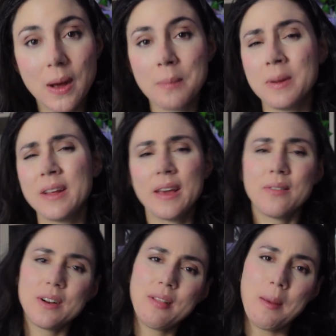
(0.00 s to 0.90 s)
I'm gonna get
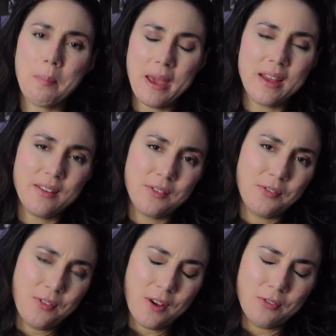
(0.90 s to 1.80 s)
rid of that band
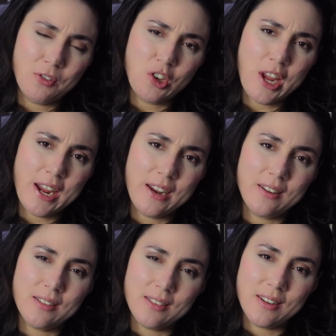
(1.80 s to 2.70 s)
of shade